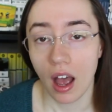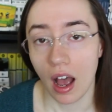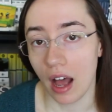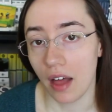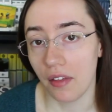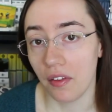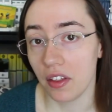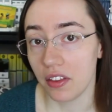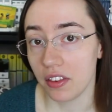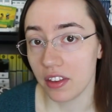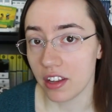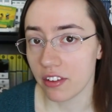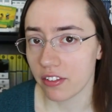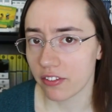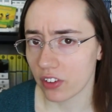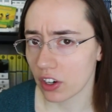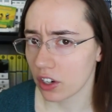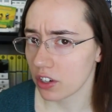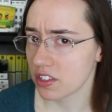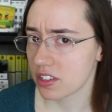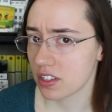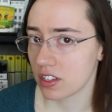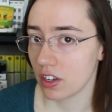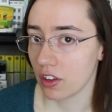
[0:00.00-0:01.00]
and then the
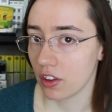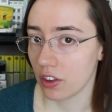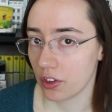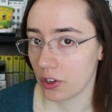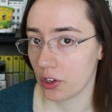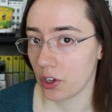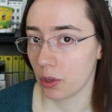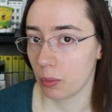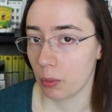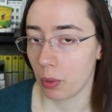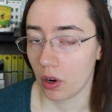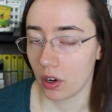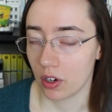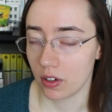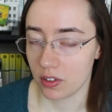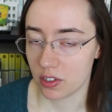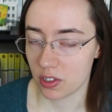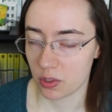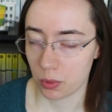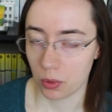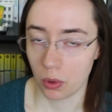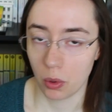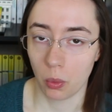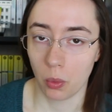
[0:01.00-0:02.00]
first and third
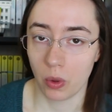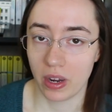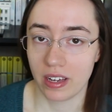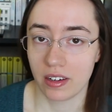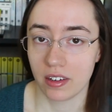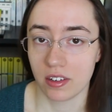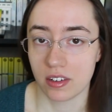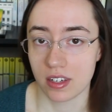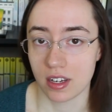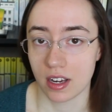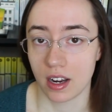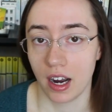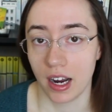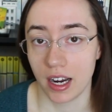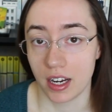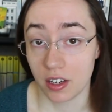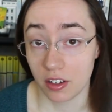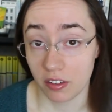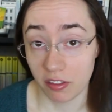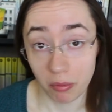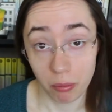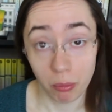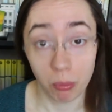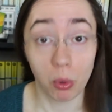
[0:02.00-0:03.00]
parts were written to kind
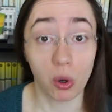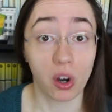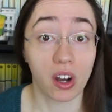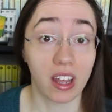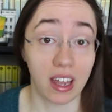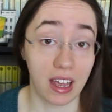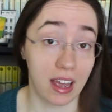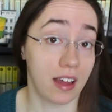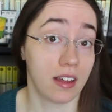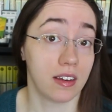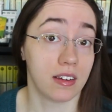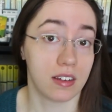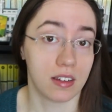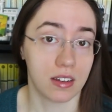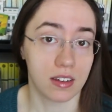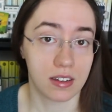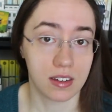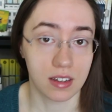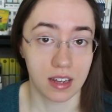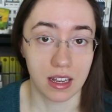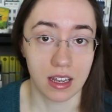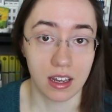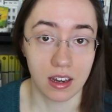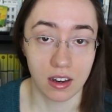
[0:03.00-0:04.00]
of bookend
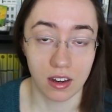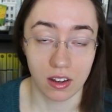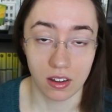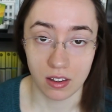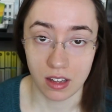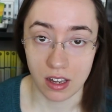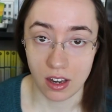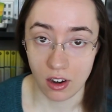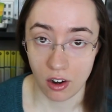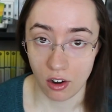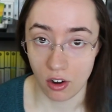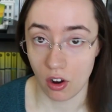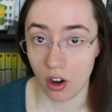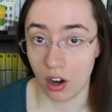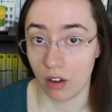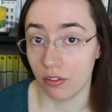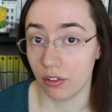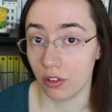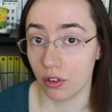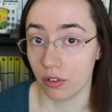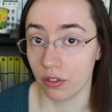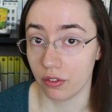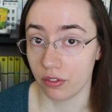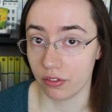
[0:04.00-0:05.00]
it in the
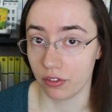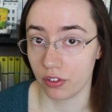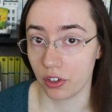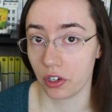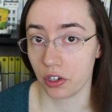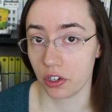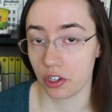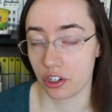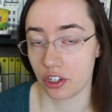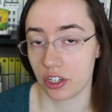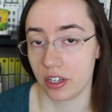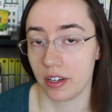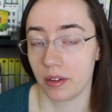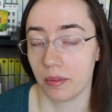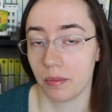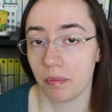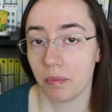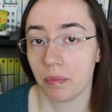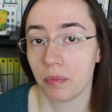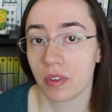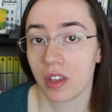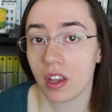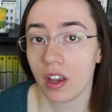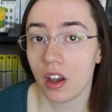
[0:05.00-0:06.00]
novel
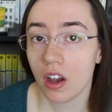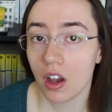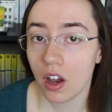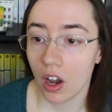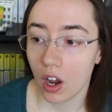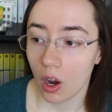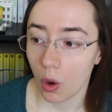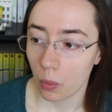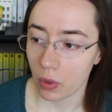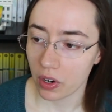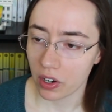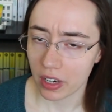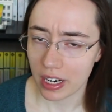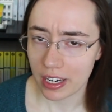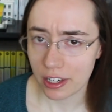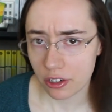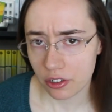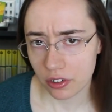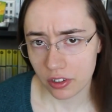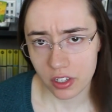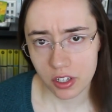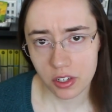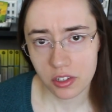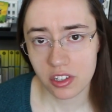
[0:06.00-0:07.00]
version we are
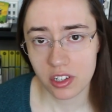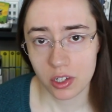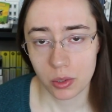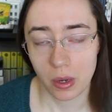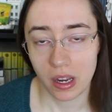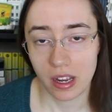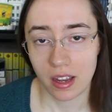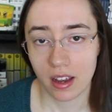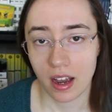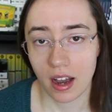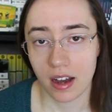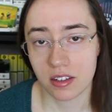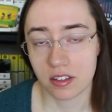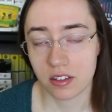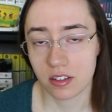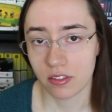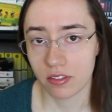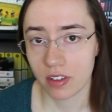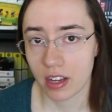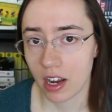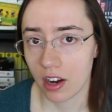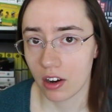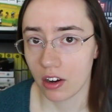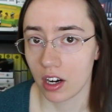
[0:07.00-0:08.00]
introduced to a cast
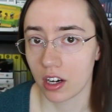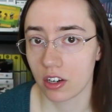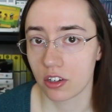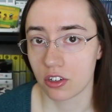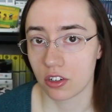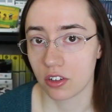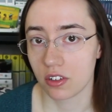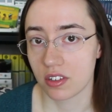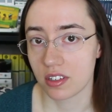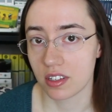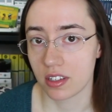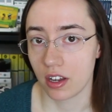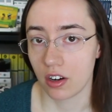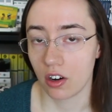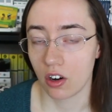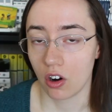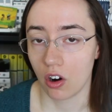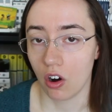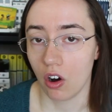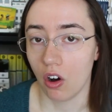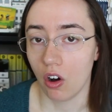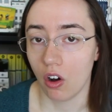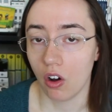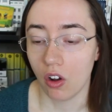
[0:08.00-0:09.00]
of characters that
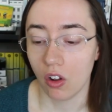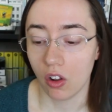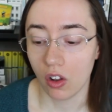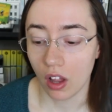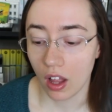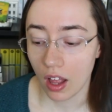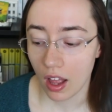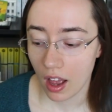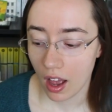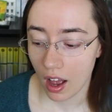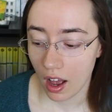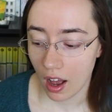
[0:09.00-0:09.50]
are all